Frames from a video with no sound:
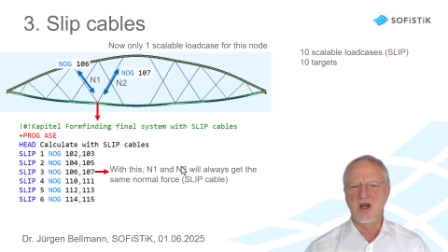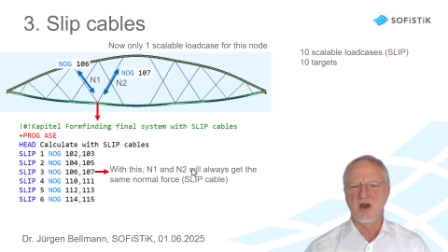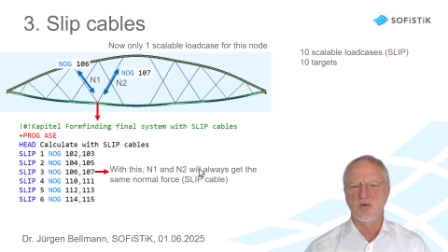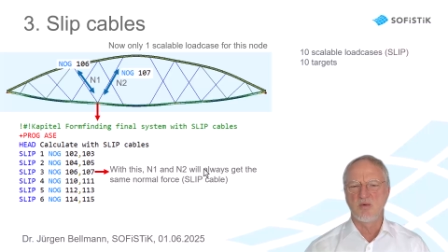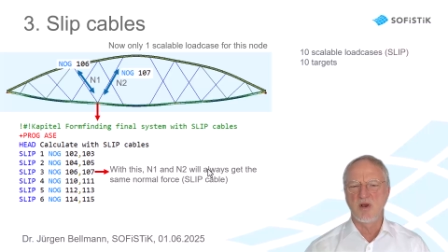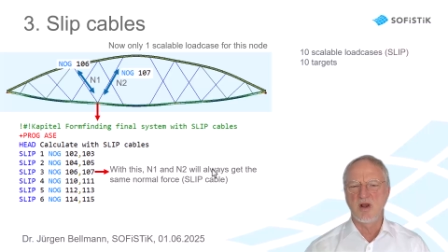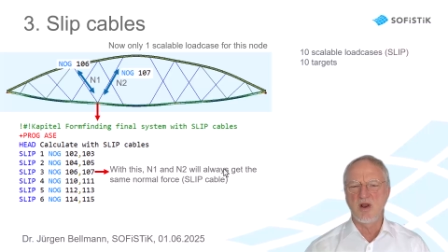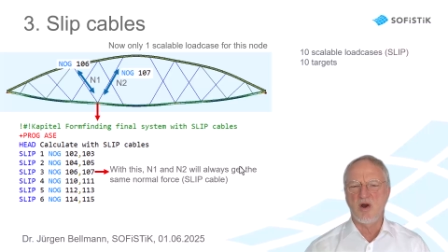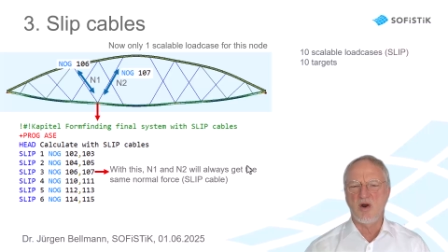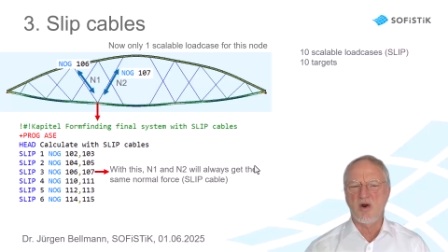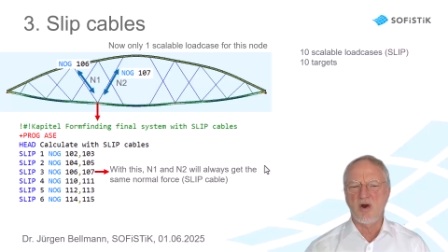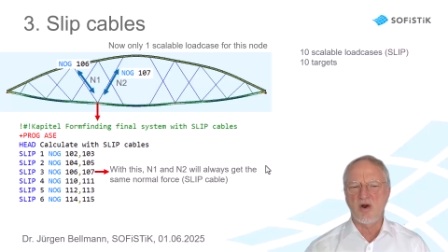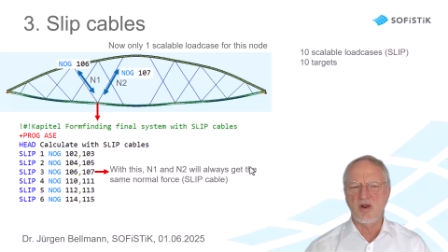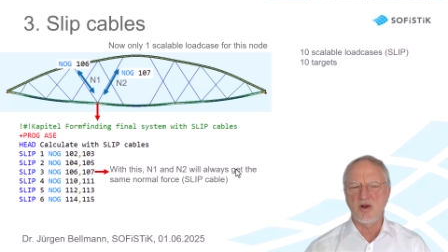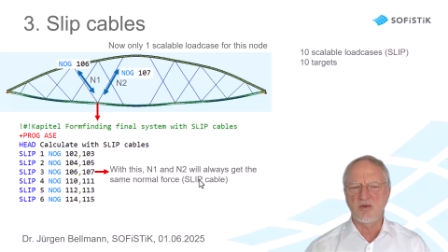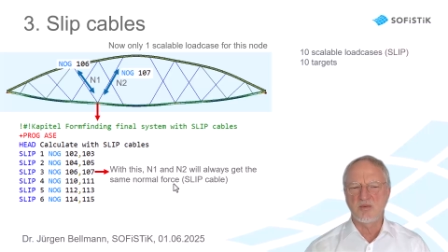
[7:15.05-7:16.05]
will
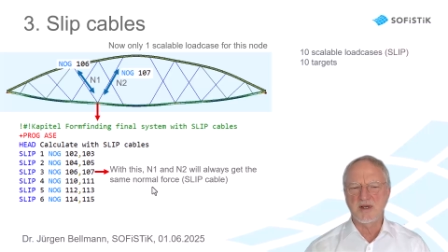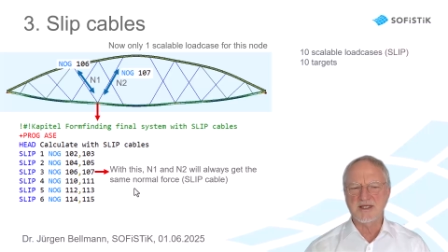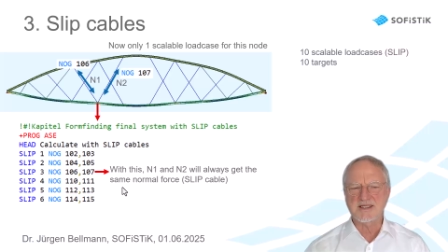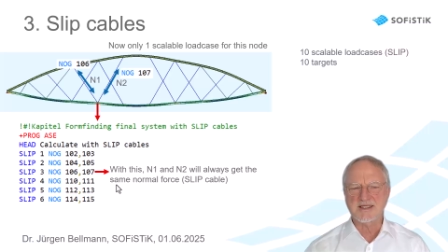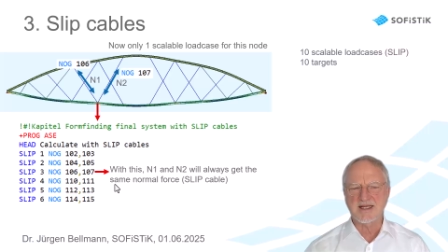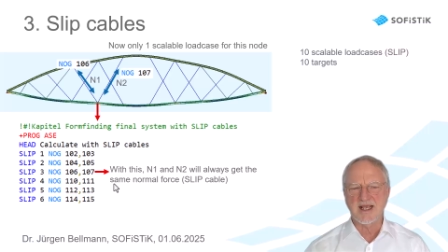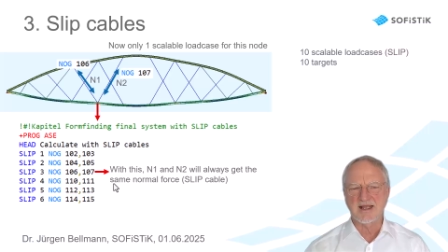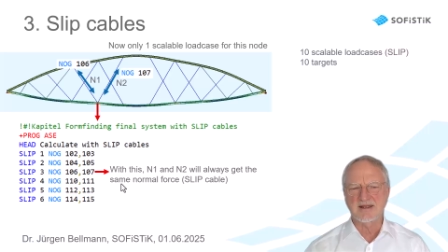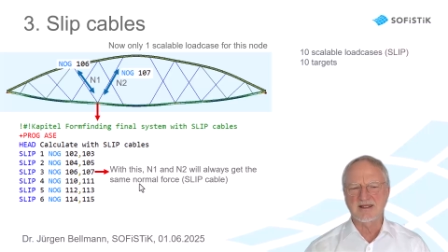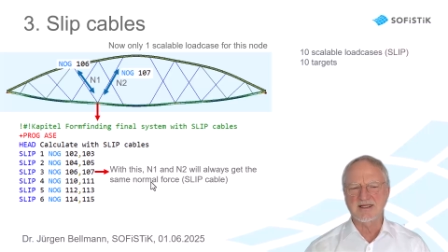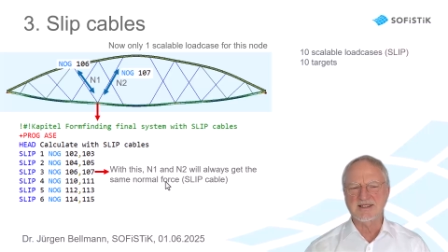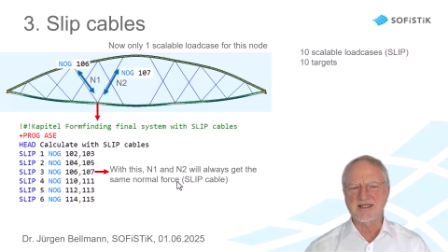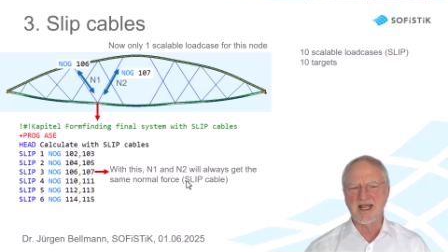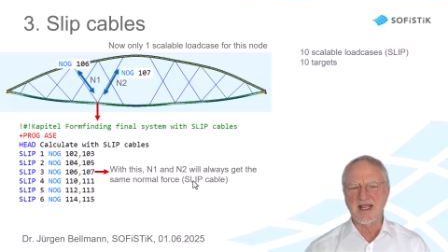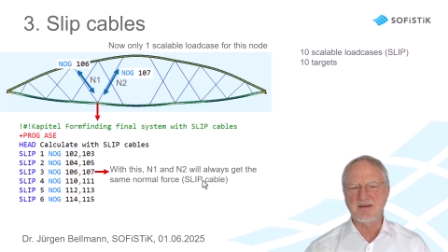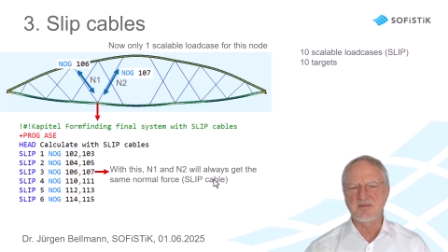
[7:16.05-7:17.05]
always get the
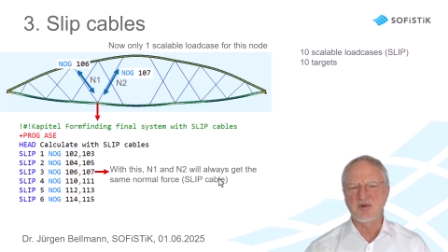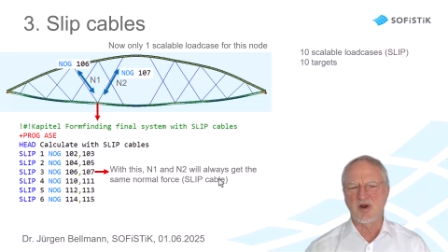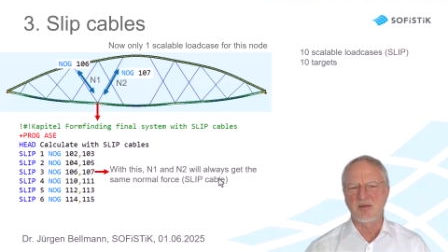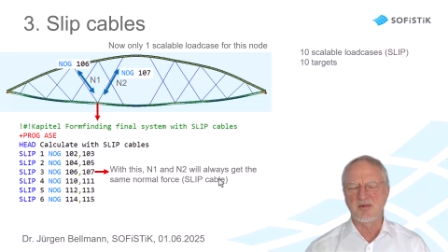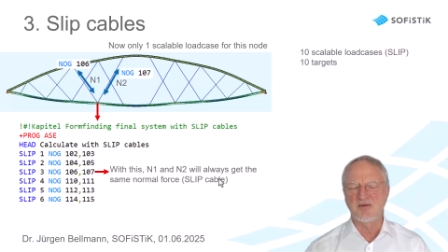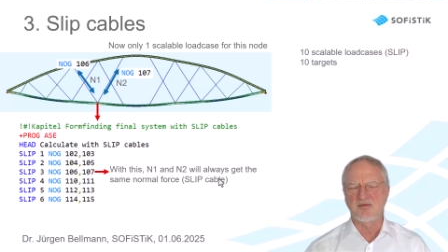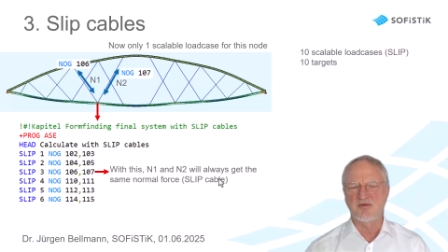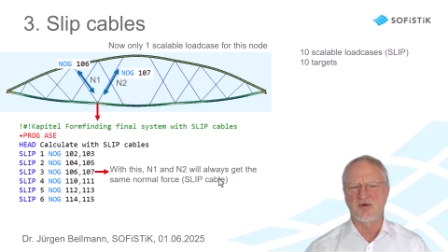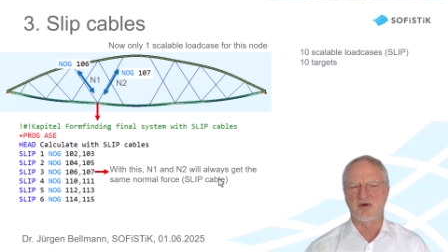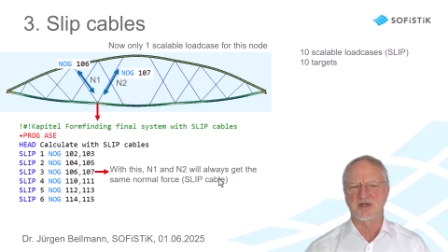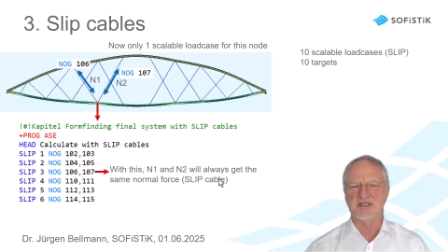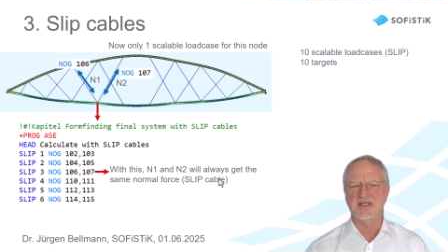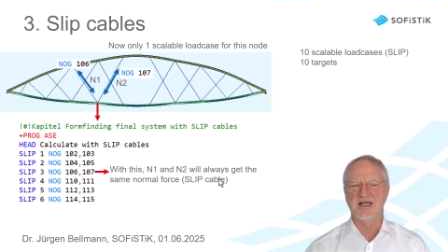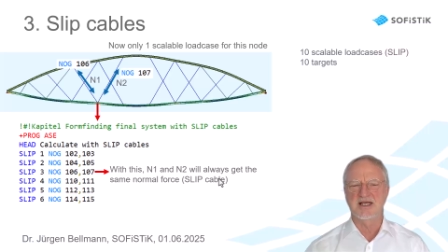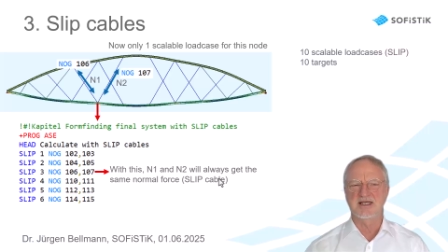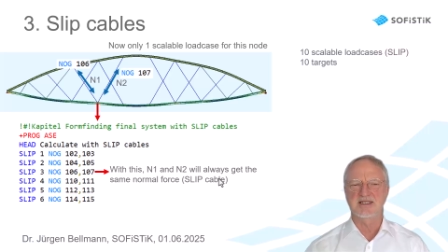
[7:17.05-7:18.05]
same normal
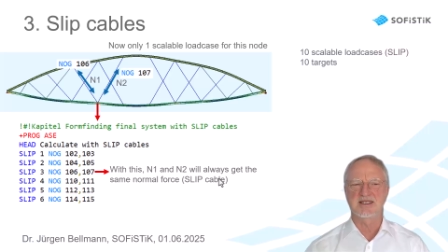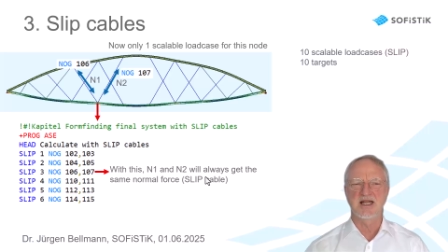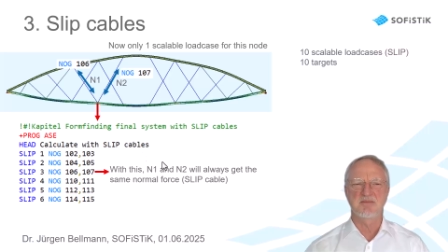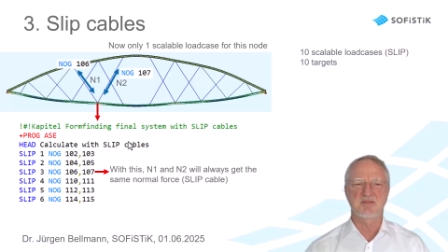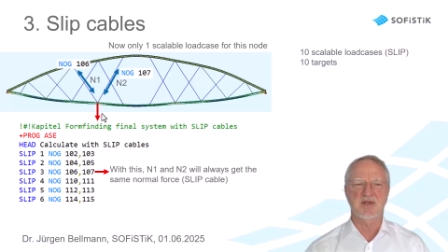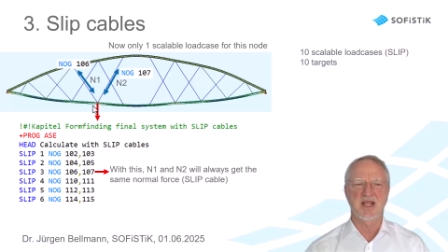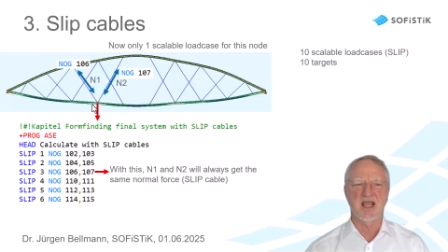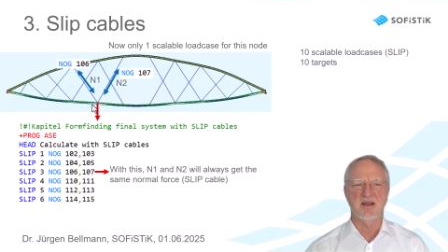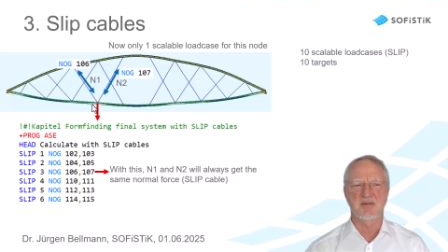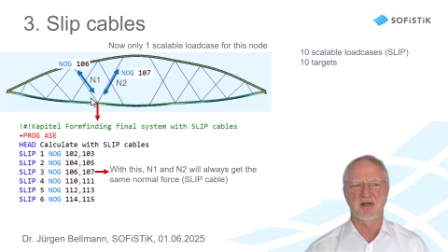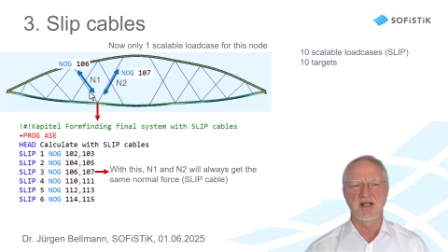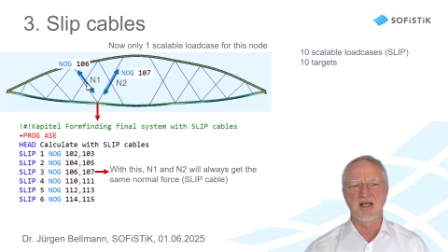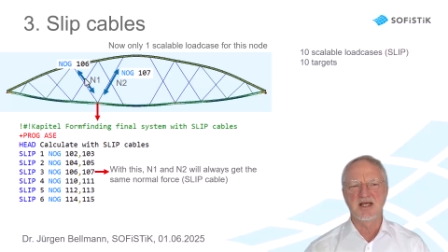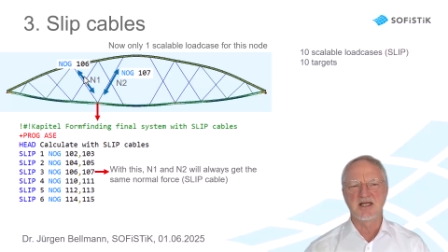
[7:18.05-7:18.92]
force, slip cable,